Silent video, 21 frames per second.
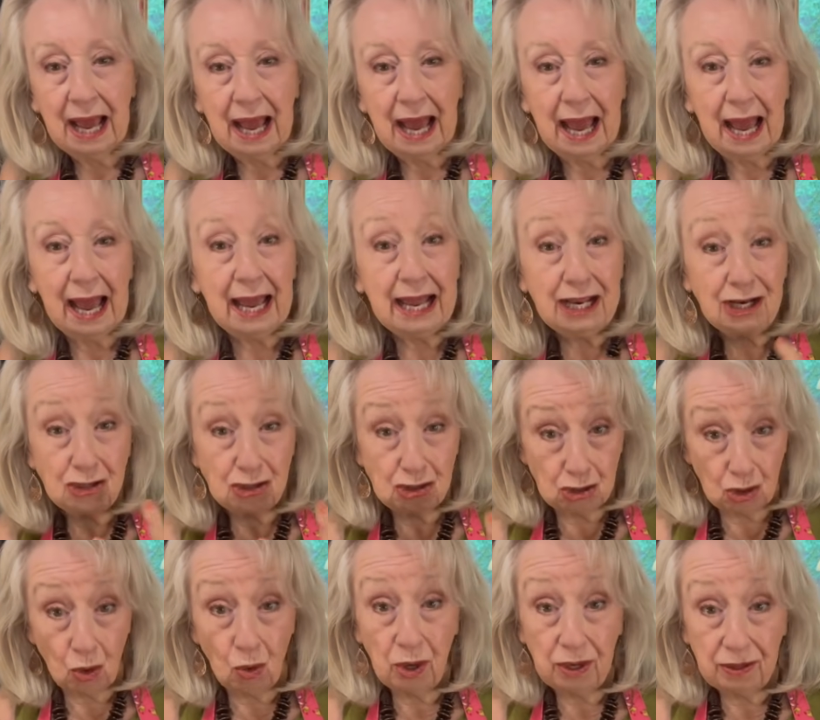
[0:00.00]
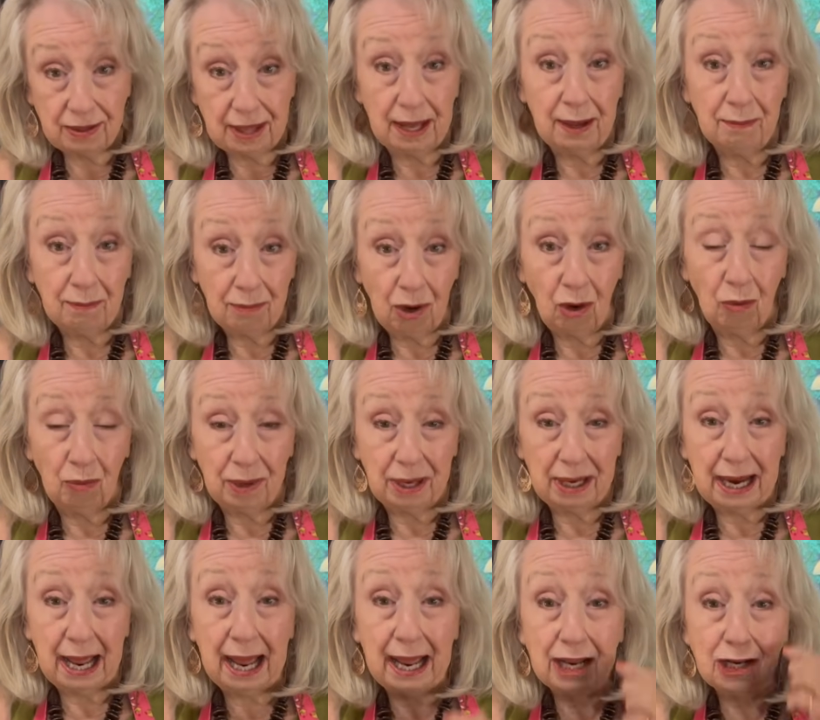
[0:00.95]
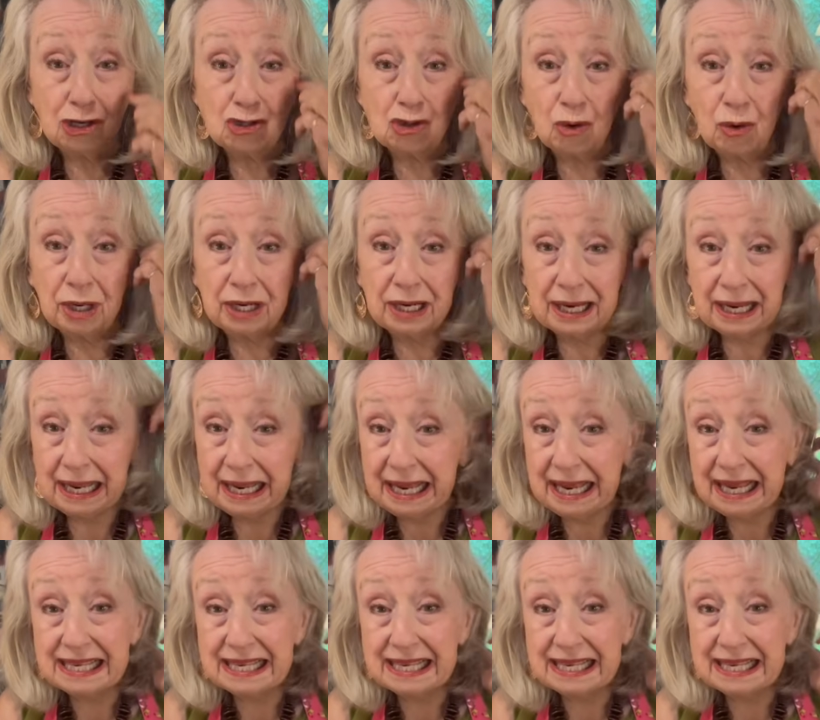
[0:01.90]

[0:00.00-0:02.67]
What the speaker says: I enjoyed that moment. I enjoyed